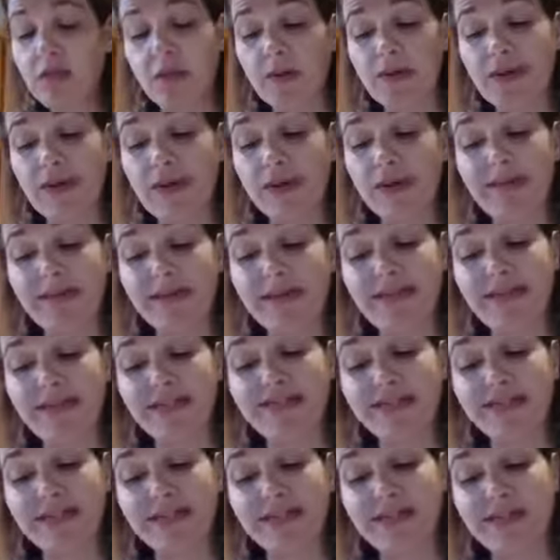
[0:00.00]
so I didn't have any
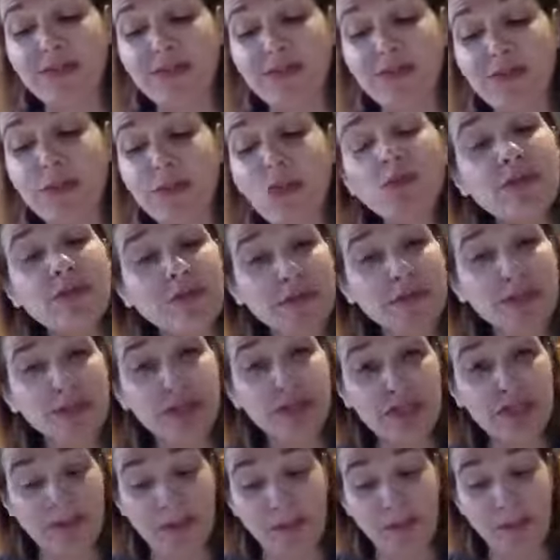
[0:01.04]
left. Tonight was supposed to be
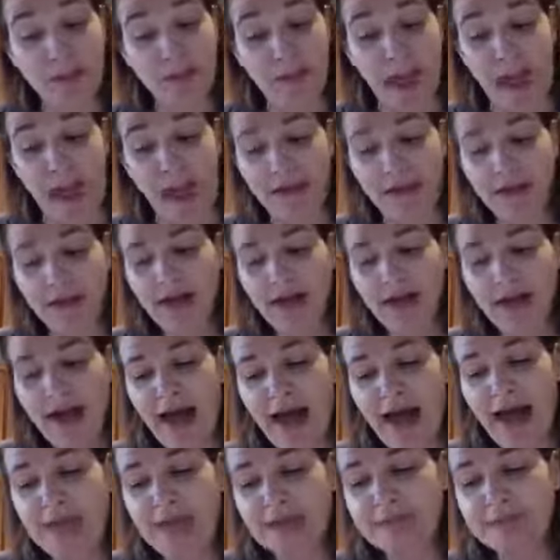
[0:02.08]
cheeseburger mac
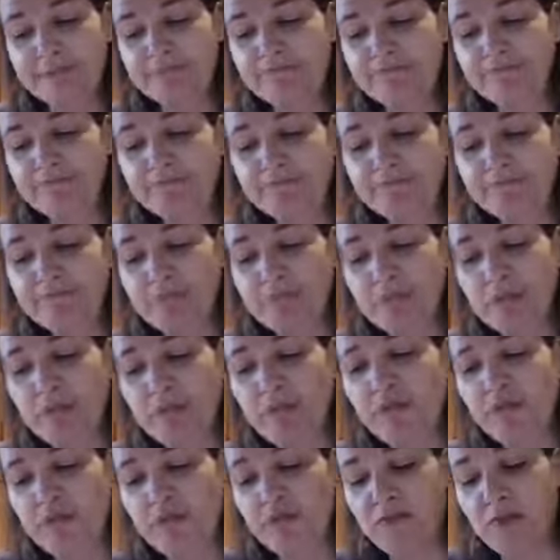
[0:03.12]

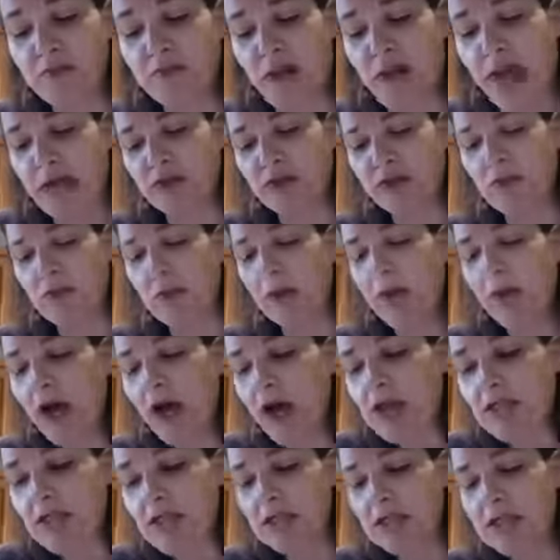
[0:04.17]
from scratch.
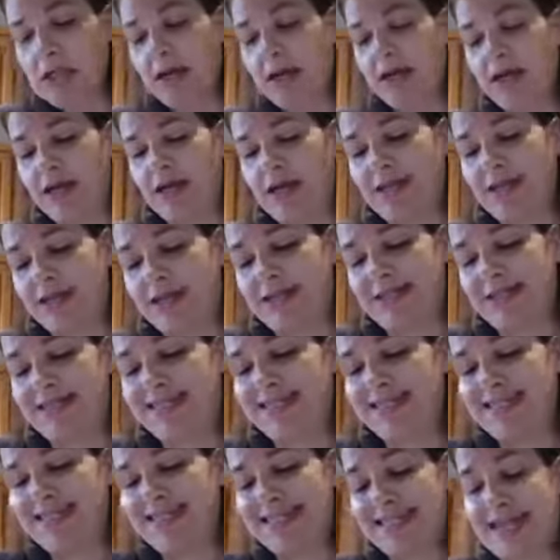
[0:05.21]
But
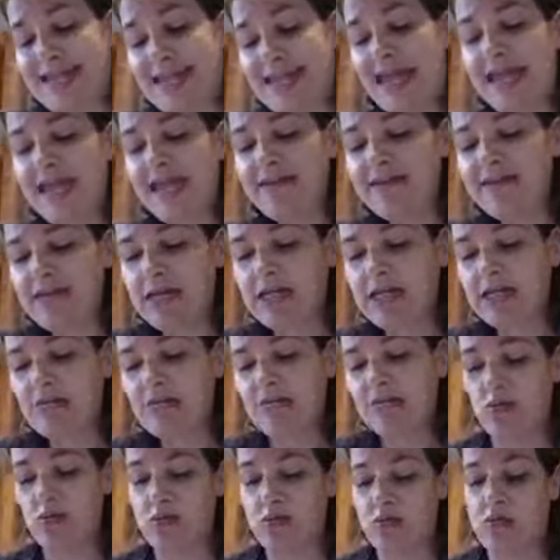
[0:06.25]
since I didn't have
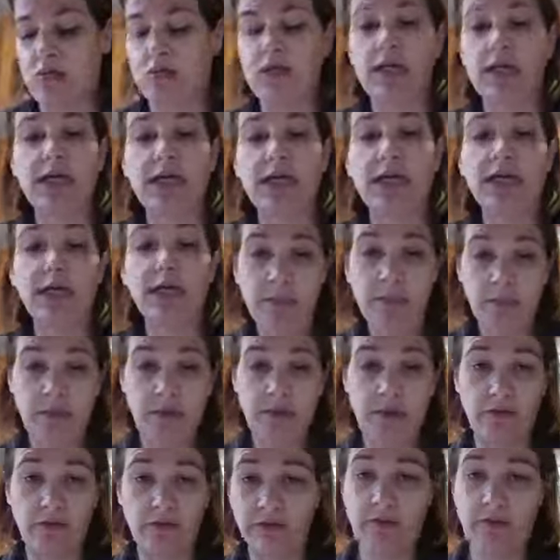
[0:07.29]
any more
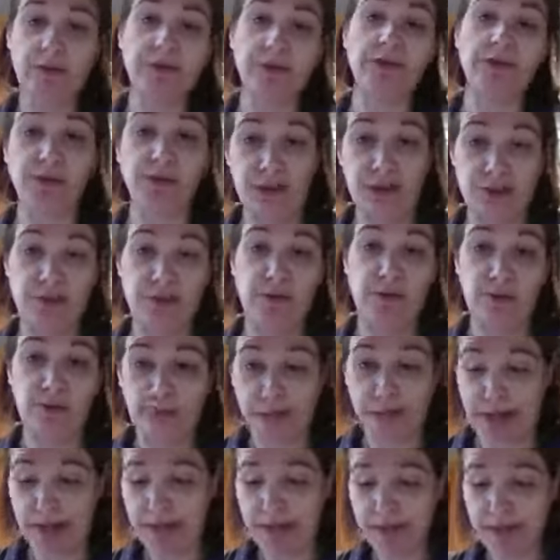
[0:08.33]
hamburger for the
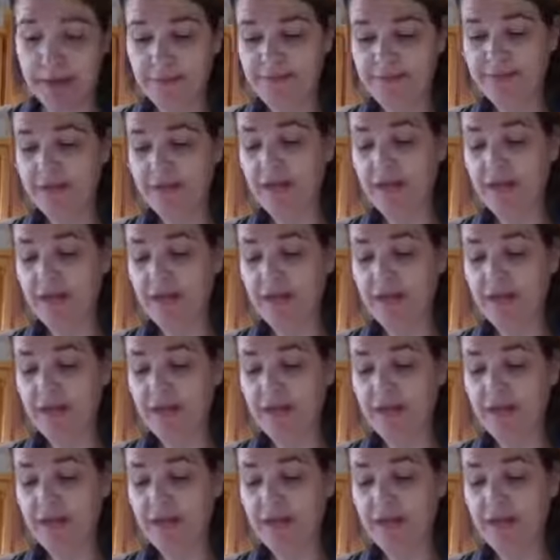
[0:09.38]
cheeseburger mac,